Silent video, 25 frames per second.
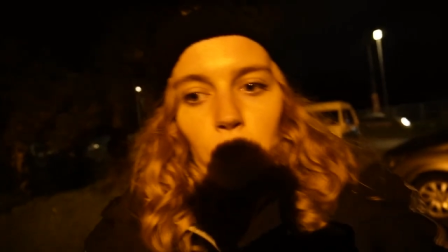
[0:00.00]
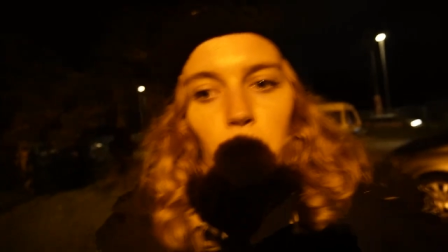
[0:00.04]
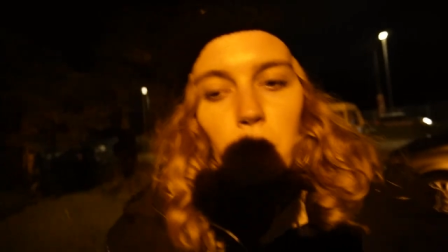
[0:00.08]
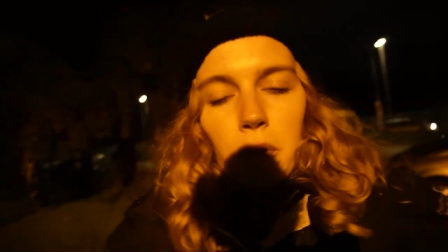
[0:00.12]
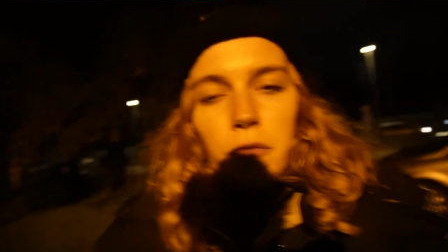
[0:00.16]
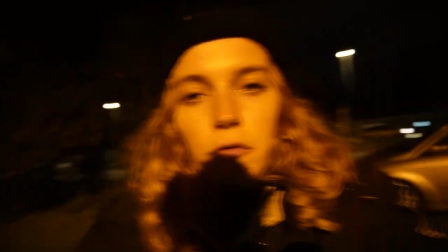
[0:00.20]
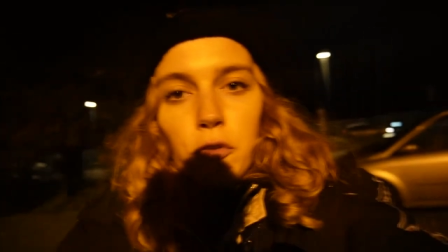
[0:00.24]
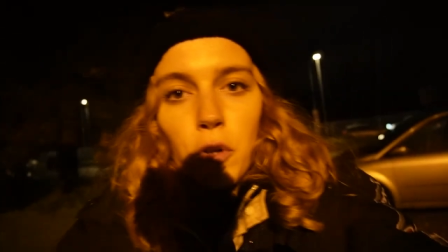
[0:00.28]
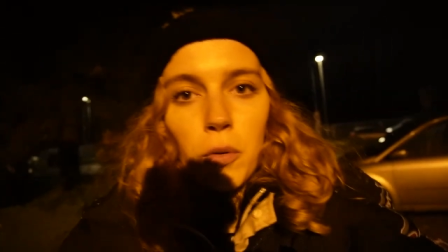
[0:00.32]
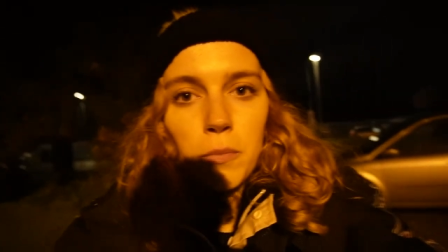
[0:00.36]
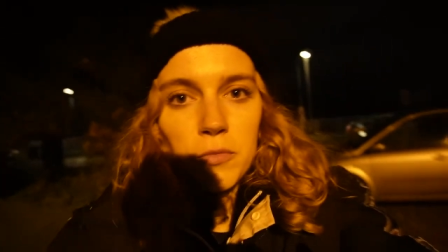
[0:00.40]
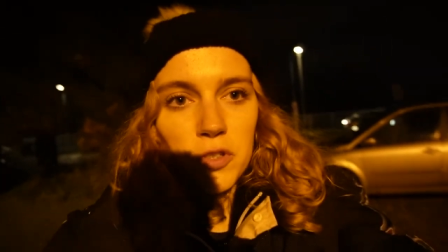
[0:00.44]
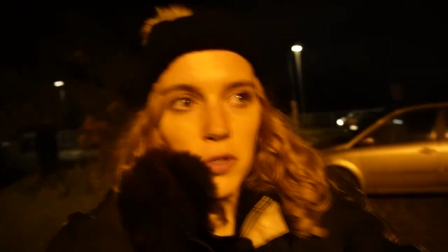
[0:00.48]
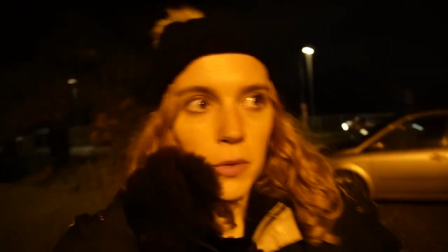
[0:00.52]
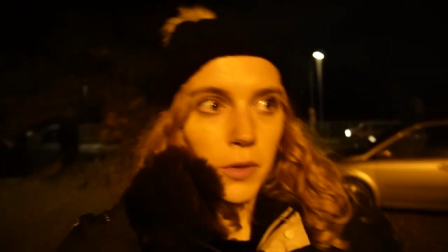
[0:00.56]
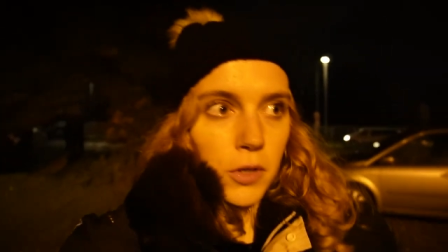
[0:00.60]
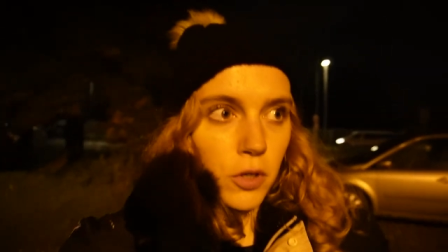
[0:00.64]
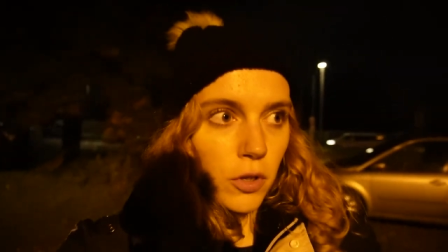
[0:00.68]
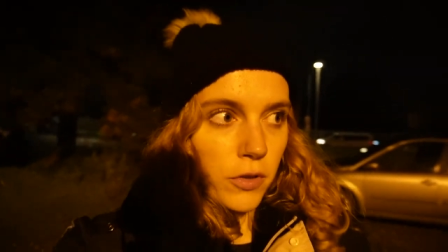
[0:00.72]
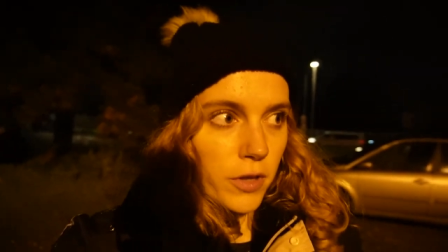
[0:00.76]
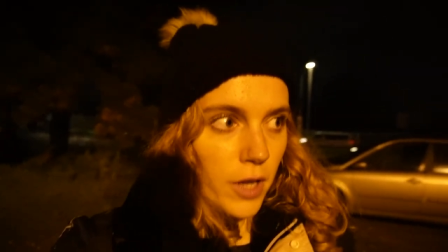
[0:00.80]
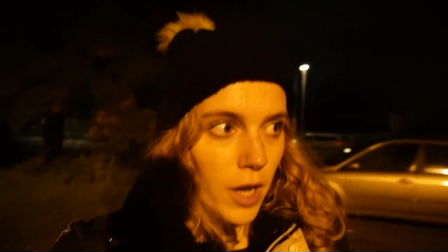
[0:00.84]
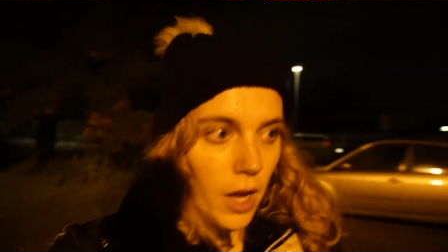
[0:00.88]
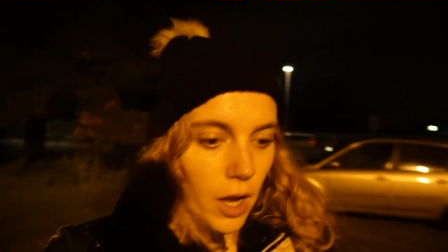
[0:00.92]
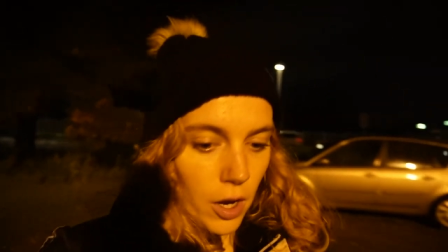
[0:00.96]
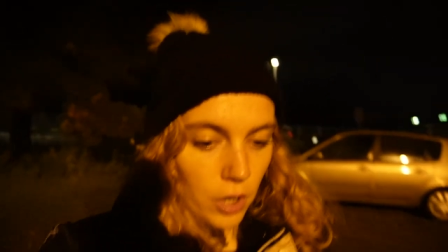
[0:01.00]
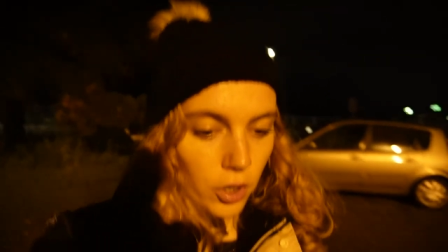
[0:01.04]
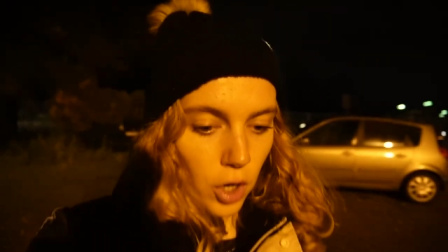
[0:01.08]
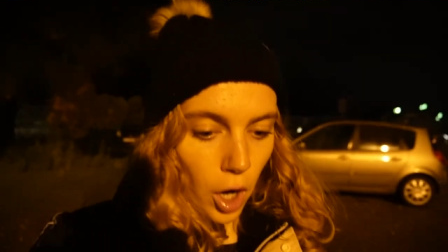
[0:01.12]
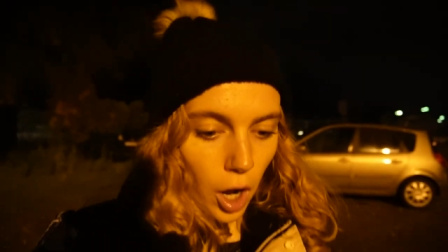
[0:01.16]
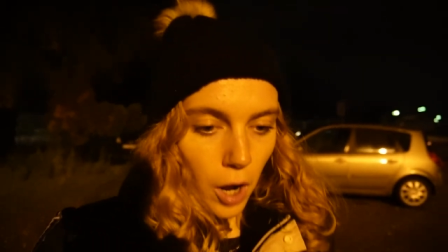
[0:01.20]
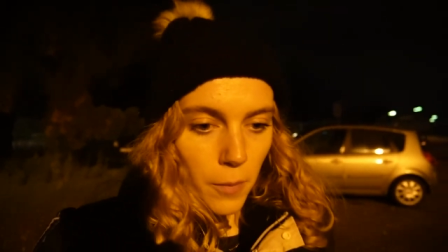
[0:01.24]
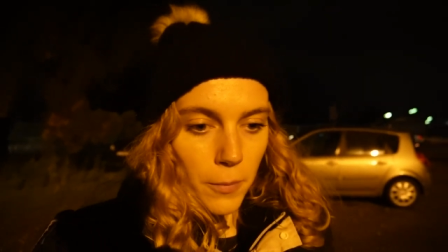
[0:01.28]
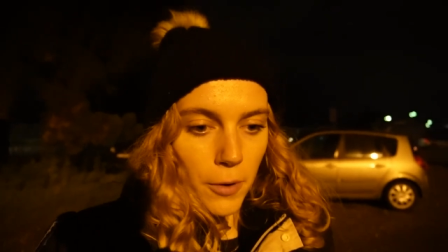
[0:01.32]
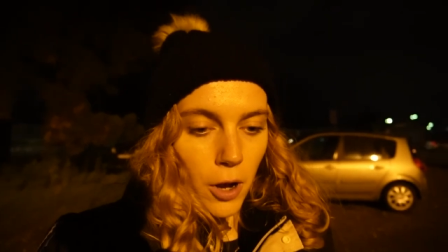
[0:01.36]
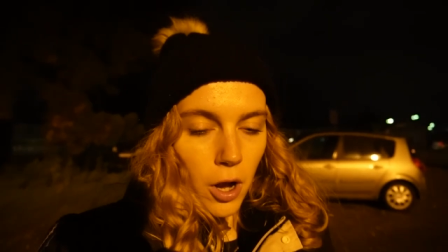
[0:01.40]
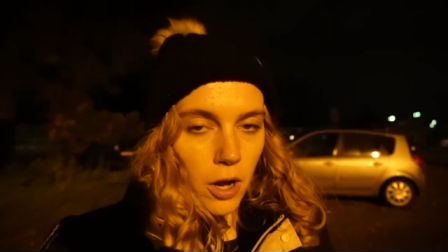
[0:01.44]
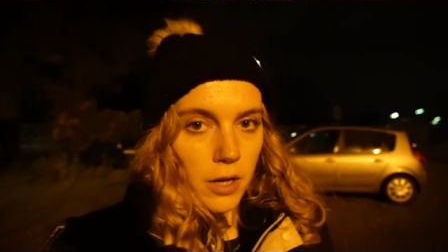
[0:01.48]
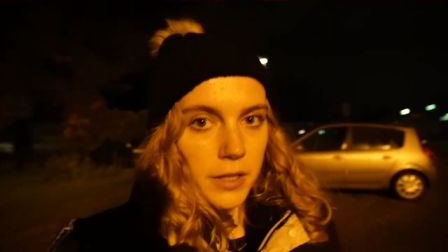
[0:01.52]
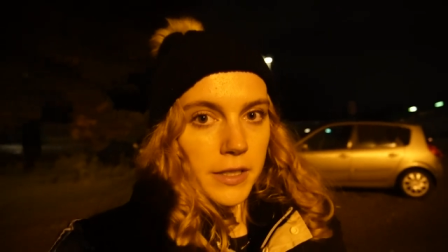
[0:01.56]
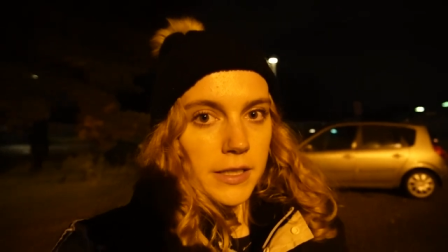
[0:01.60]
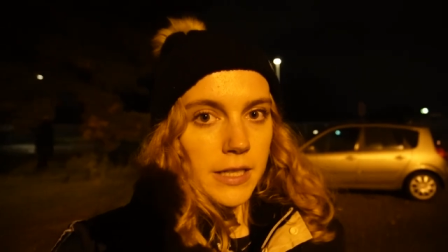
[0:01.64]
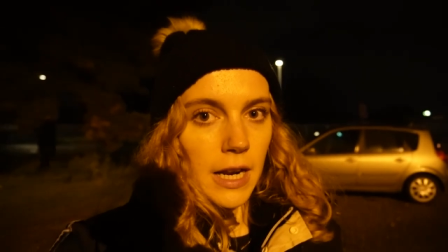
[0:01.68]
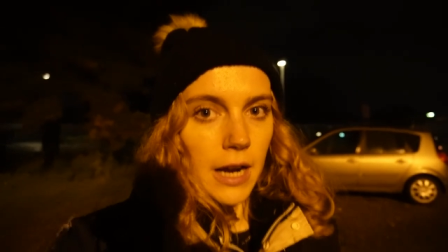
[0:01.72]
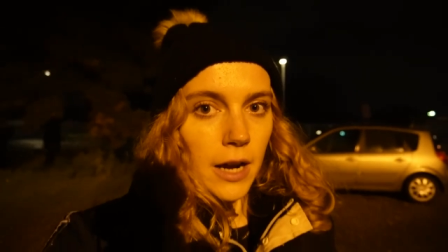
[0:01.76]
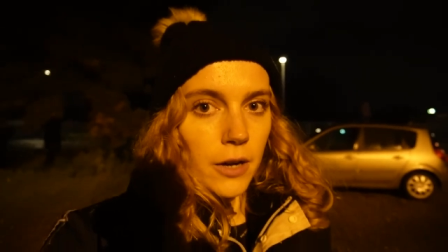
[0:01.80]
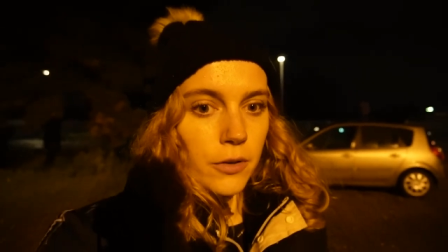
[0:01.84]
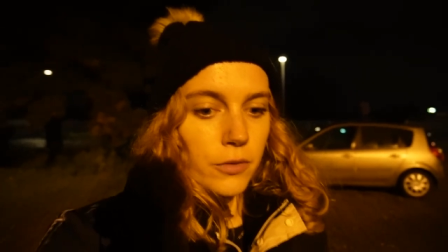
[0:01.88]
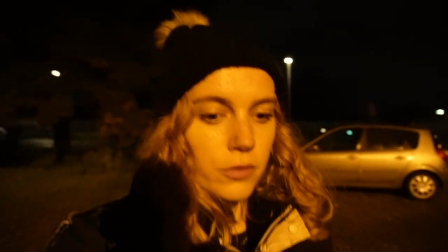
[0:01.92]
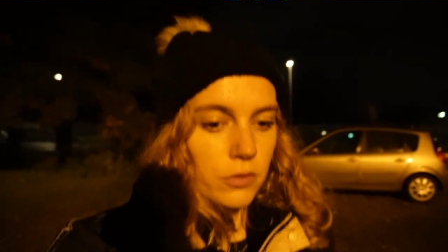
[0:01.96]
We've come to another car park
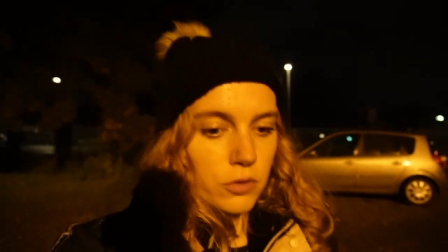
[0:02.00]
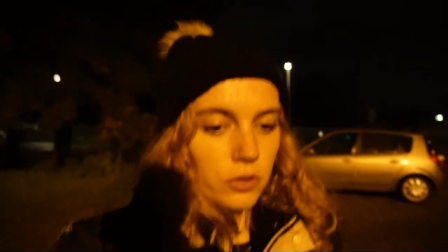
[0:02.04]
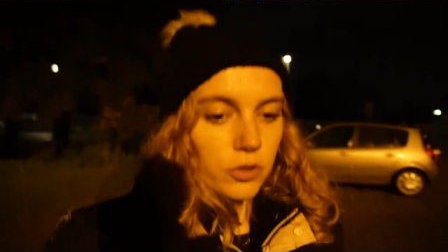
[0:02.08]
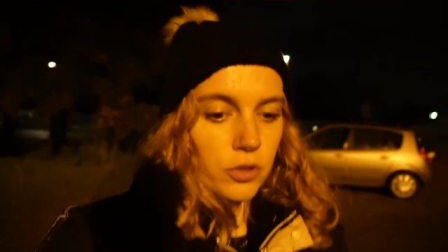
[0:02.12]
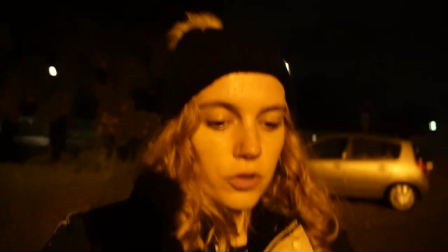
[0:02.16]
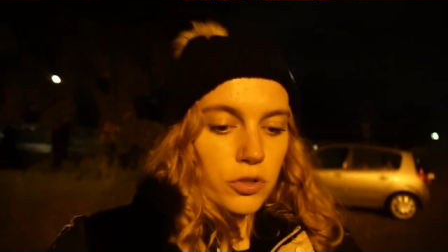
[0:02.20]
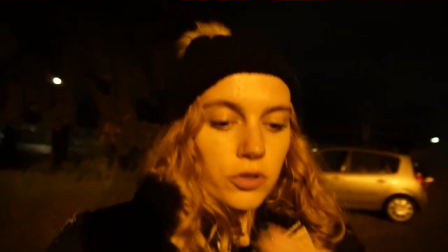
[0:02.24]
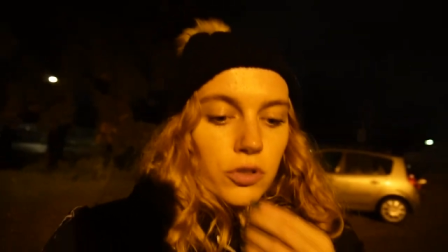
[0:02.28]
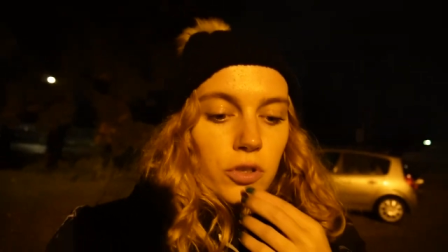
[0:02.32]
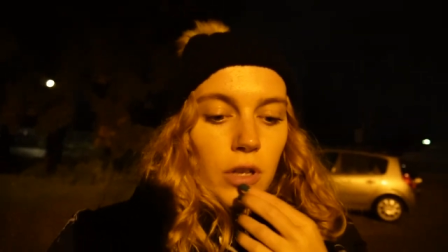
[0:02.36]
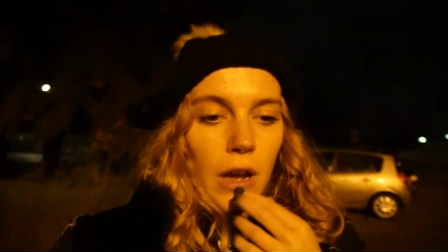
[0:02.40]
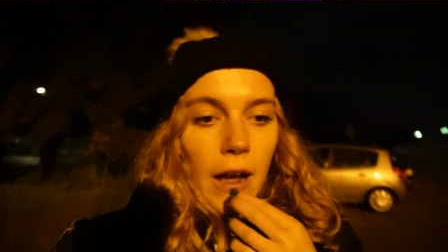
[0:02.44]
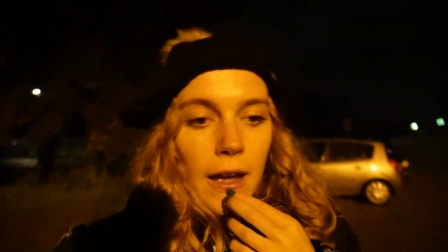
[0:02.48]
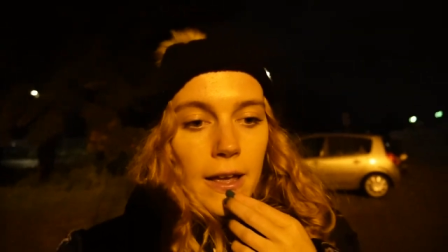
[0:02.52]
now just